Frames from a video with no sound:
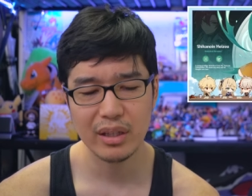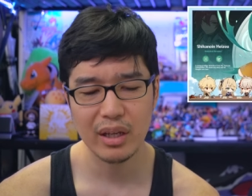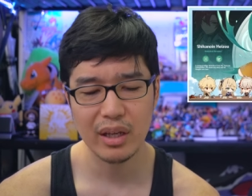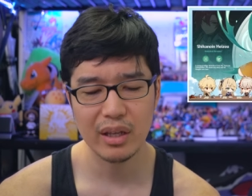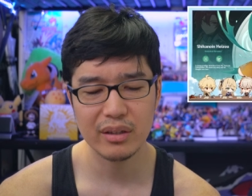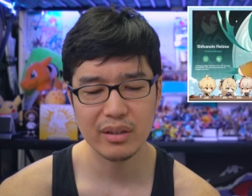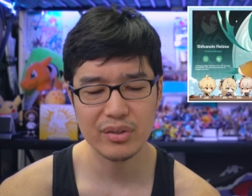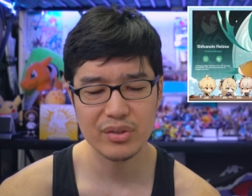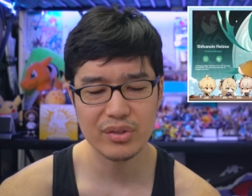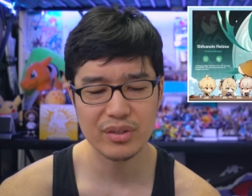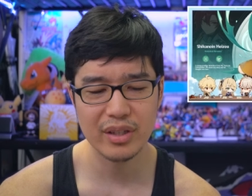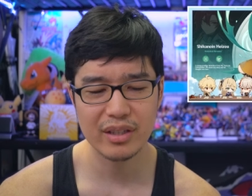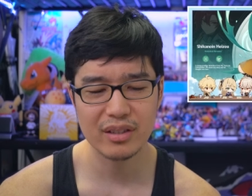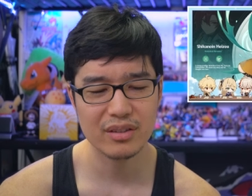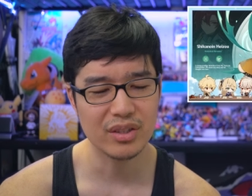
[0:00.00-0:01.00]
and there's this
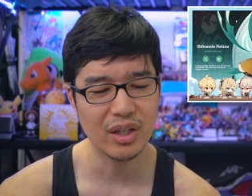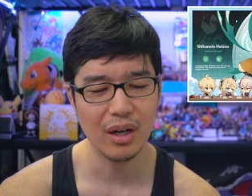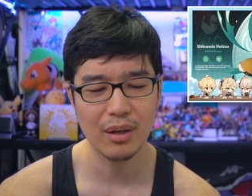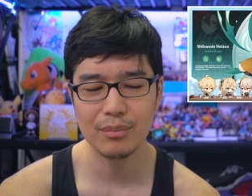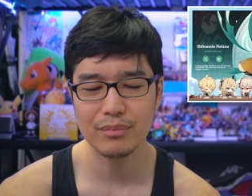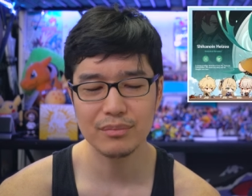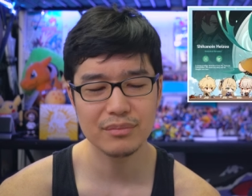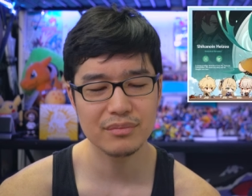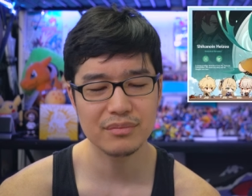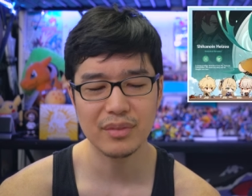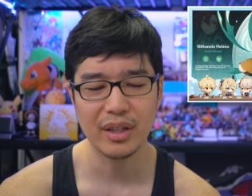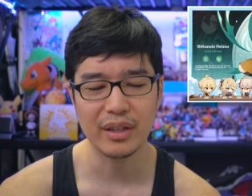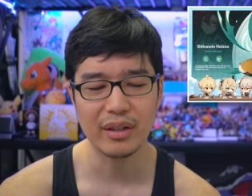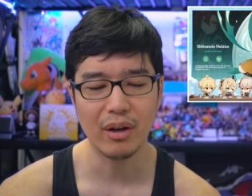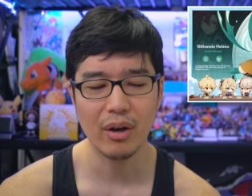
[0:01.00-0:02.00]
like dumb
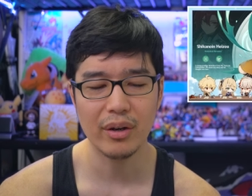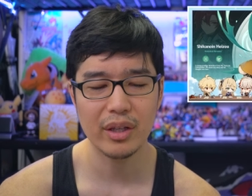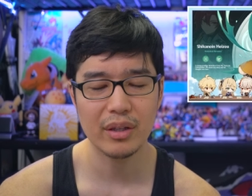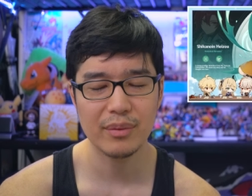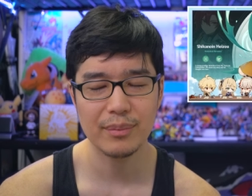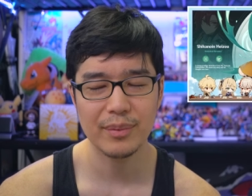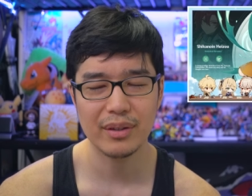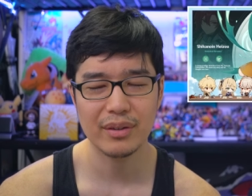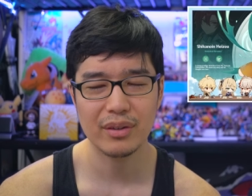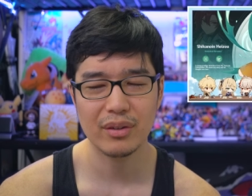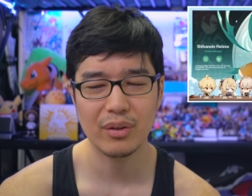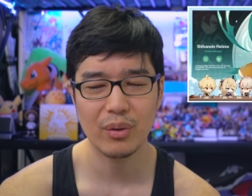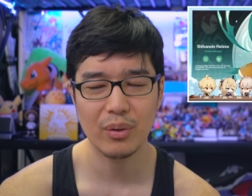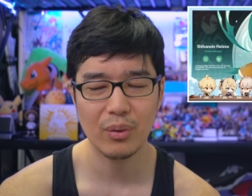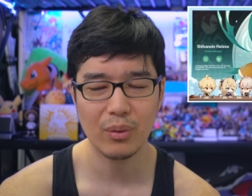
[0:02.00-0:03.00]
like argument about
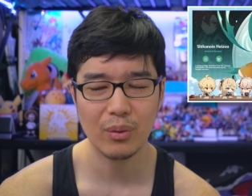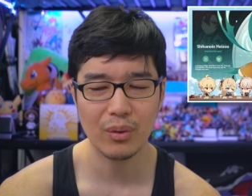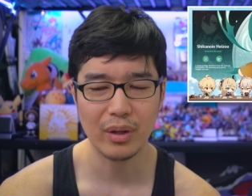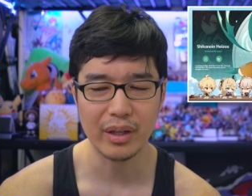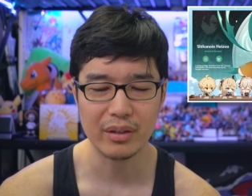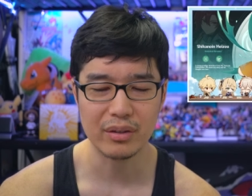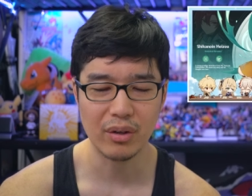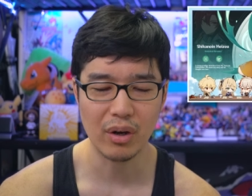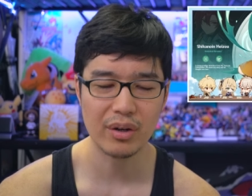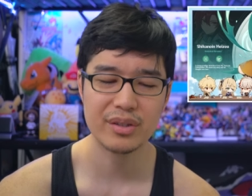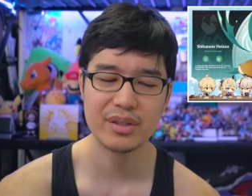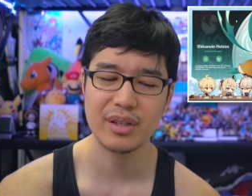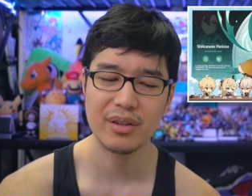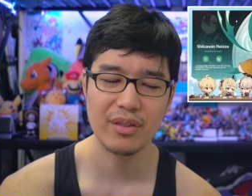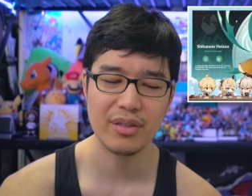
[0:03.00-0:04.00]
the whole like dark
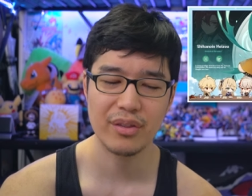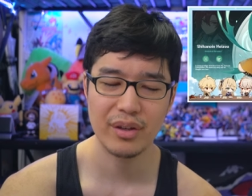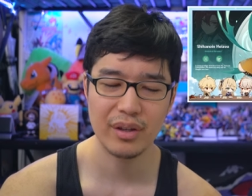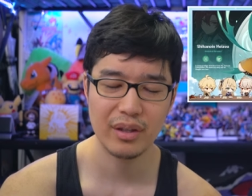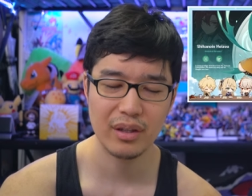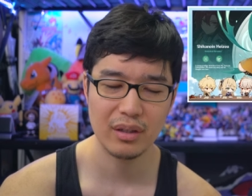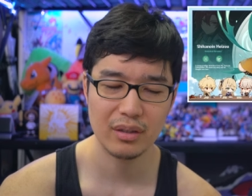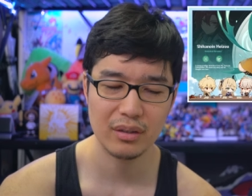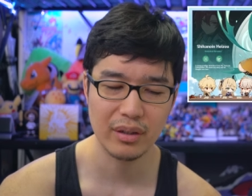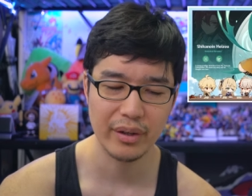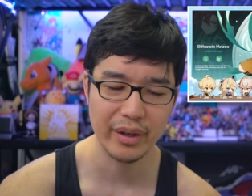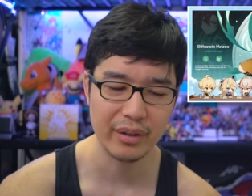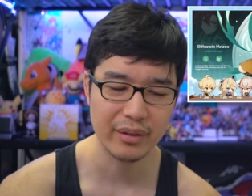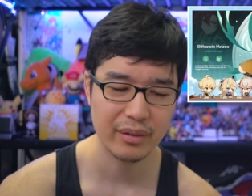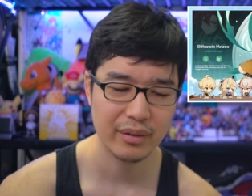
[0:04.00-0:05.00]
skin thing,
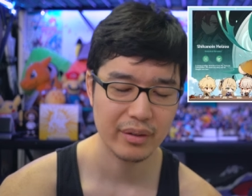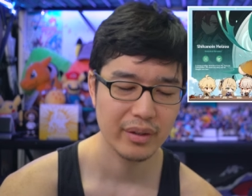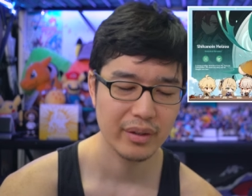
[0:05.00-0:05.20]
like,